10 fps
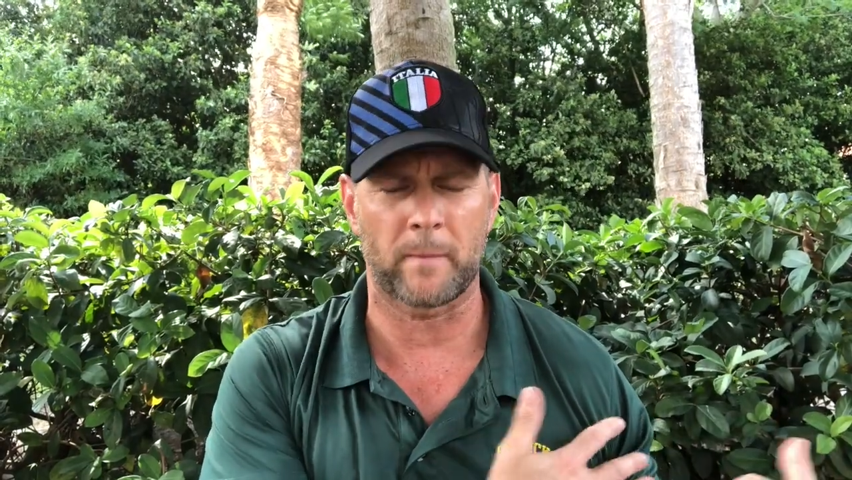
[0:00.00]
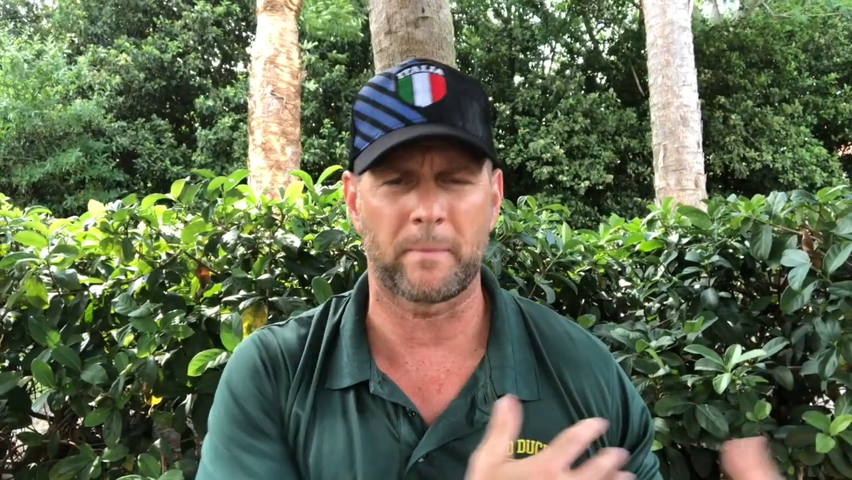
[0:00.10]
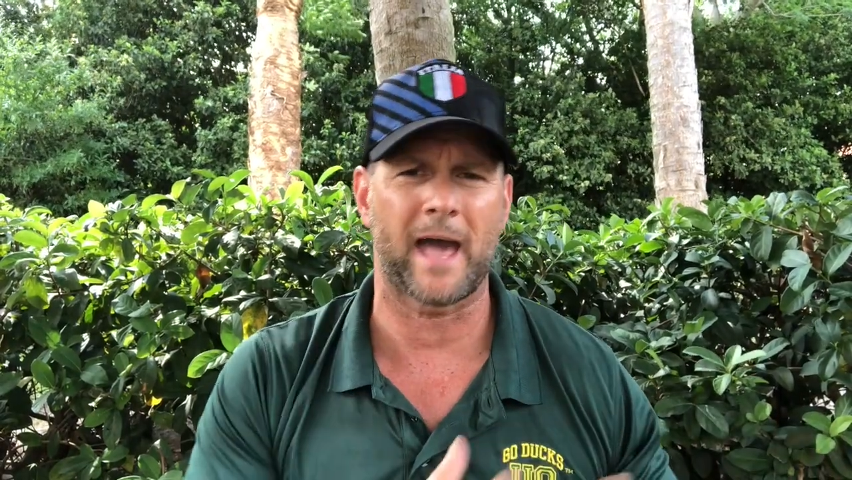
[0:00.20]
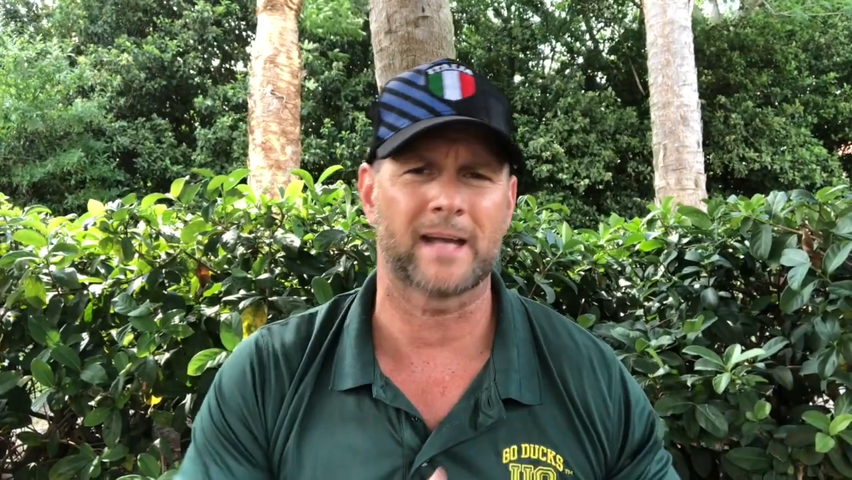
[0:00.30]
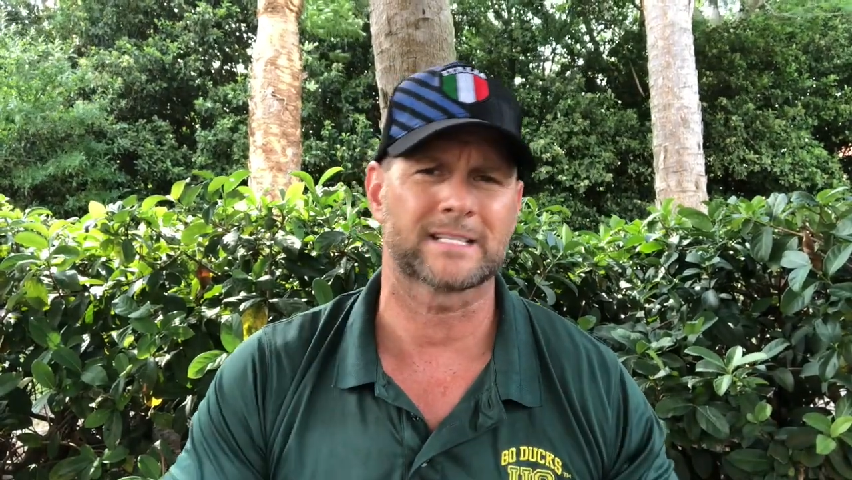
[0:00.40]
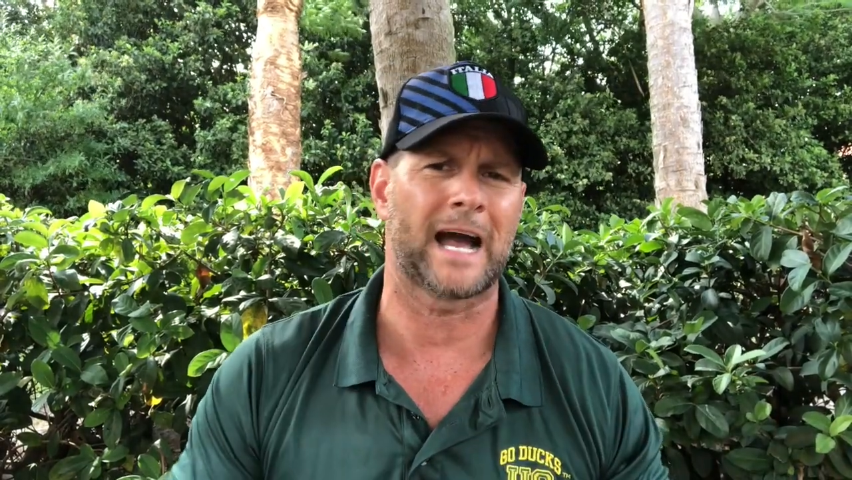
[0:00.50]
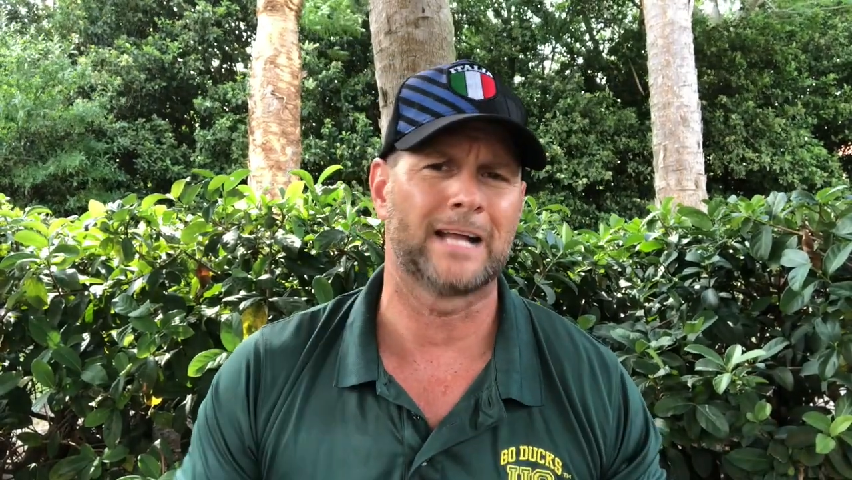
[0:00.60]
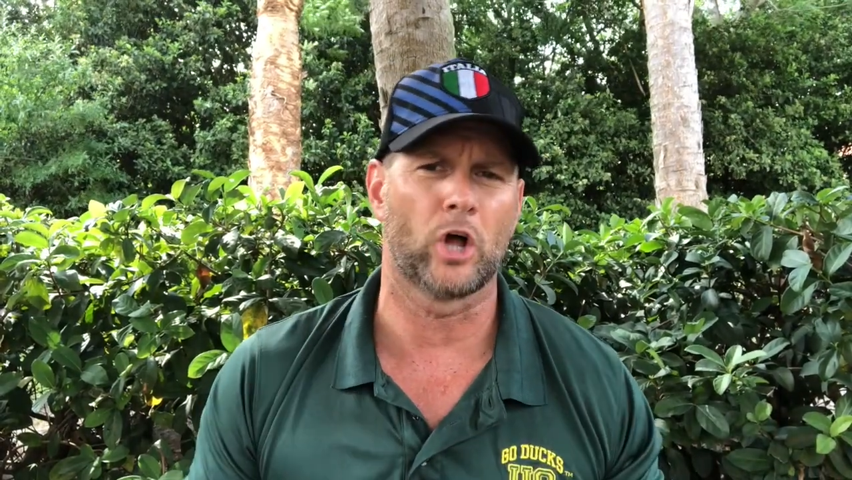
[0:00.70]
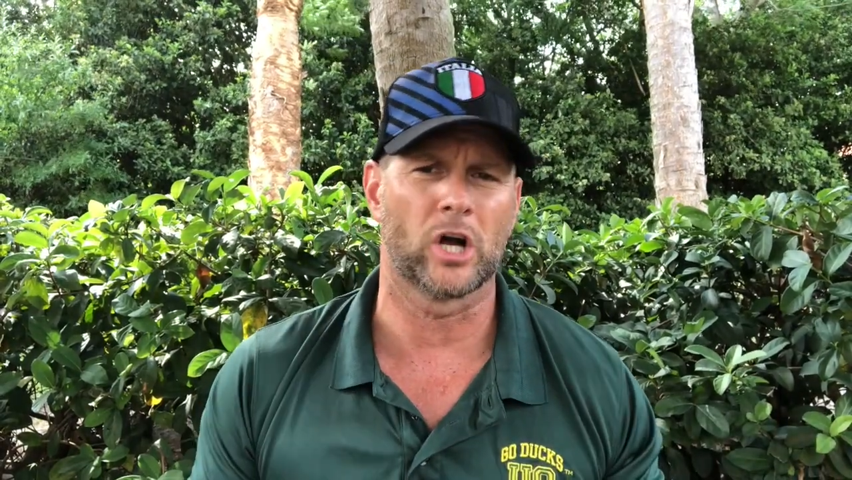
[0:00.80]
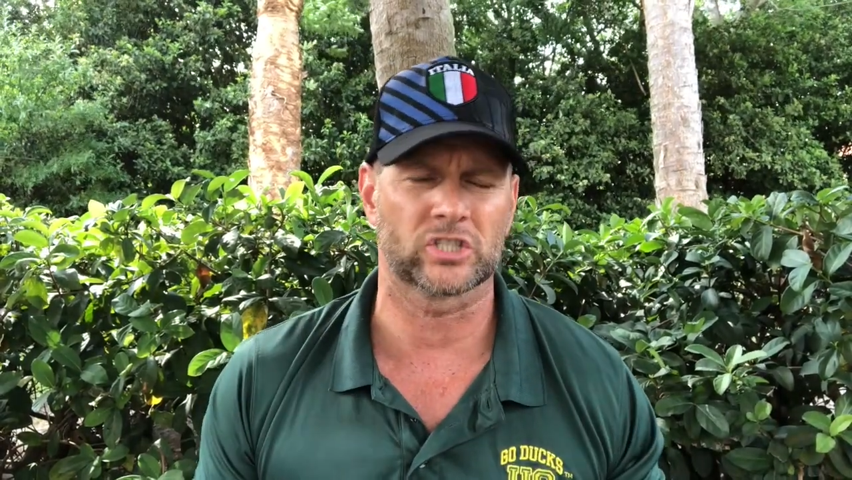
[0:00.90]
past. I
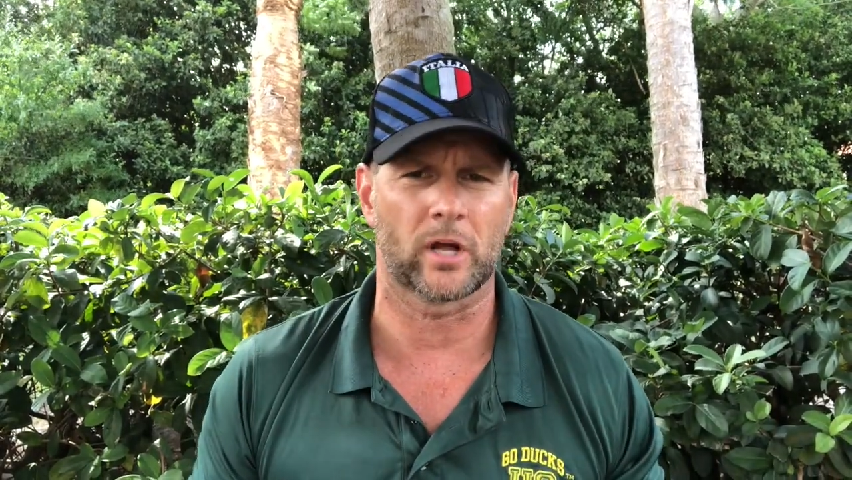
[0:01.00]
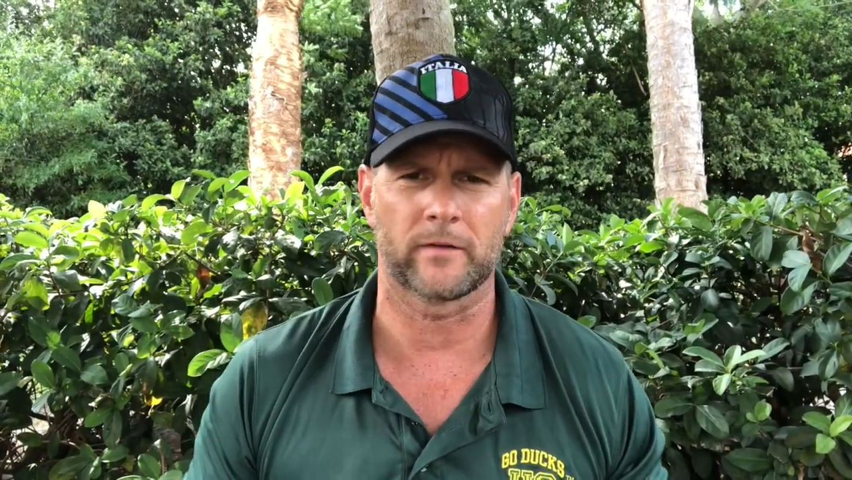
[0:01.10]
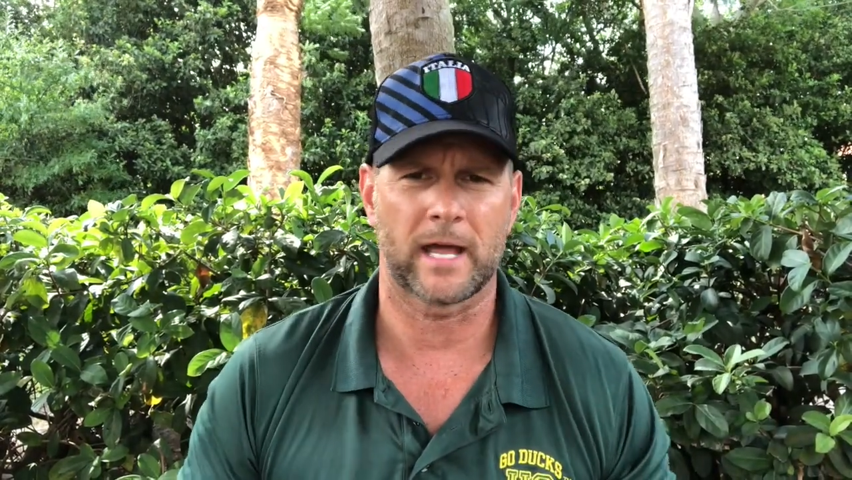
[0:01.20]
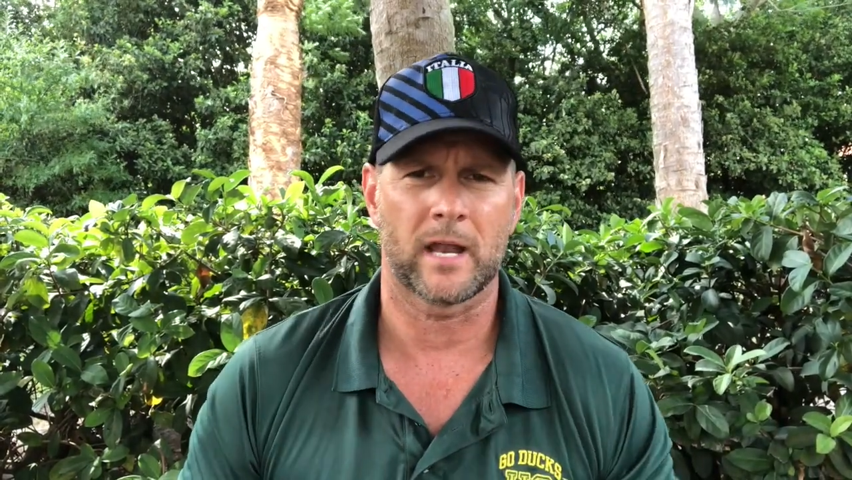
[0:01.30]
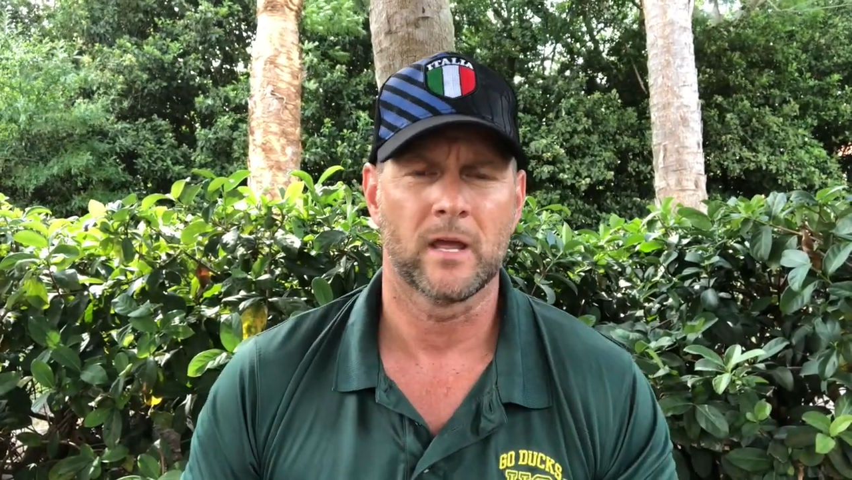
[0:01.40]
lost all that.